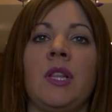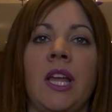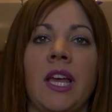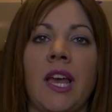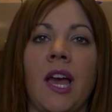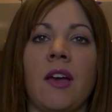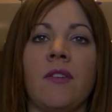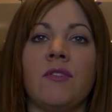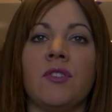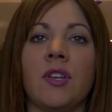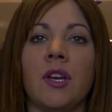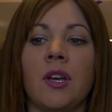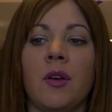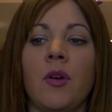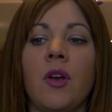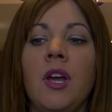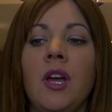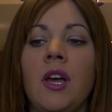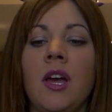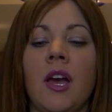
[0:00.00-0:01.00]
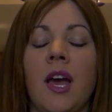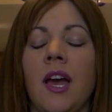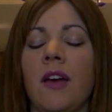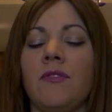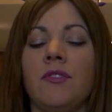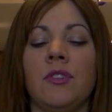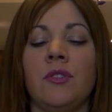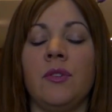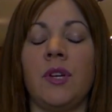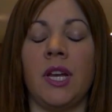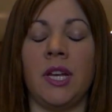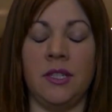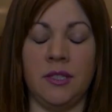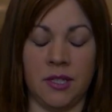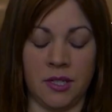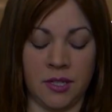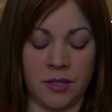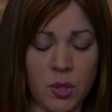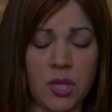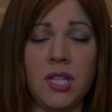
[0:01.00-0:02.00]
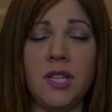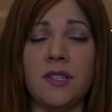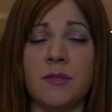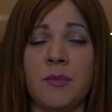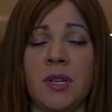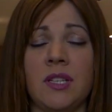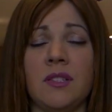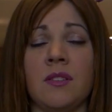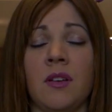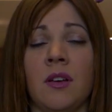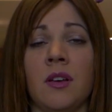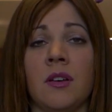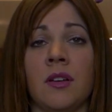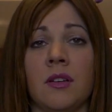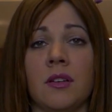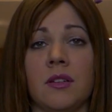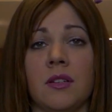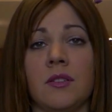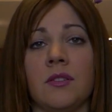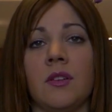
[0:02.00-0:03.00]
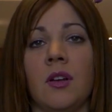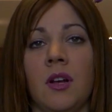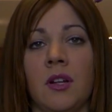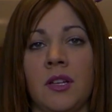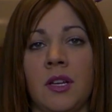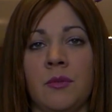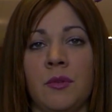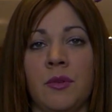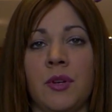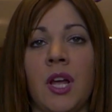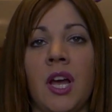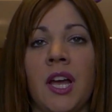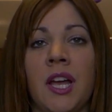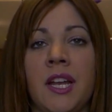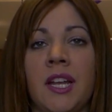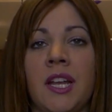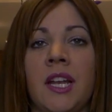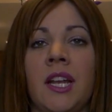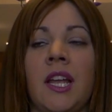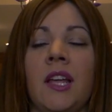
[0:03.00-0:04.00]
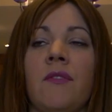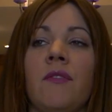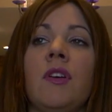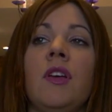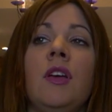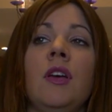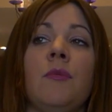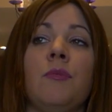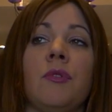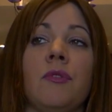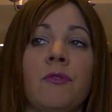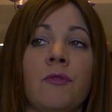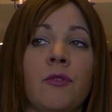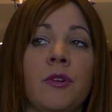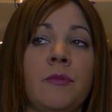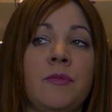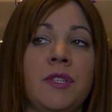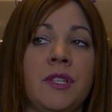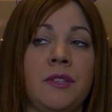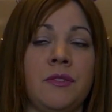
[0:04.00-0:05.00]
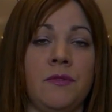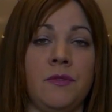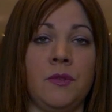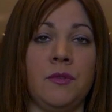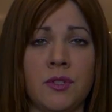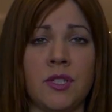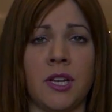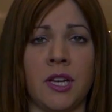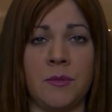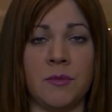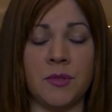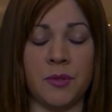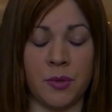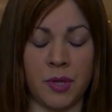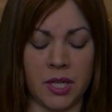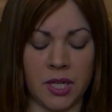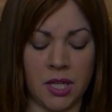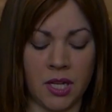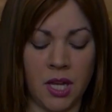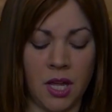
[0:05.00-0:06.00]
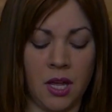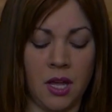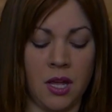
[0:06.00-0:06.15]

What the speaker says: Like after I did release my song, it's called I Won't Hide, and I've performed it a few times already.